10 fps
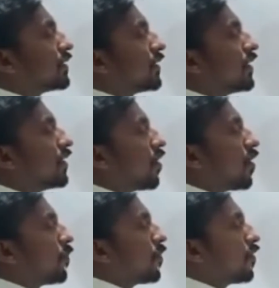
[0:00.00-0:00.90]
3
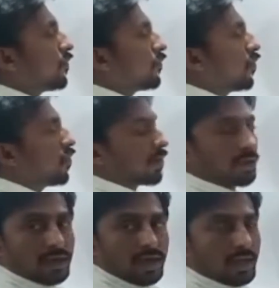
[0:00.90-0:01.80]
upon 4?
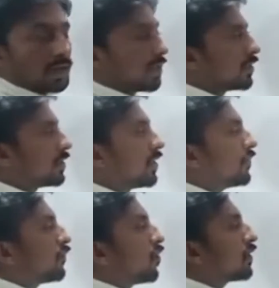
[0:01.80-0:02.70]

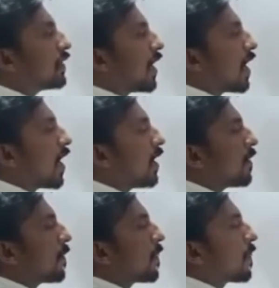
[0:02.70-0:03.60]
3/4 are
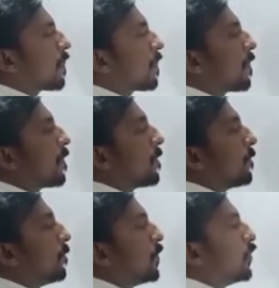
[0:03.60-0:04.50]

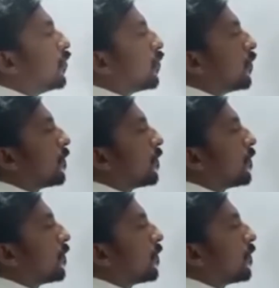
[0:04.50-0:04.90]
blue.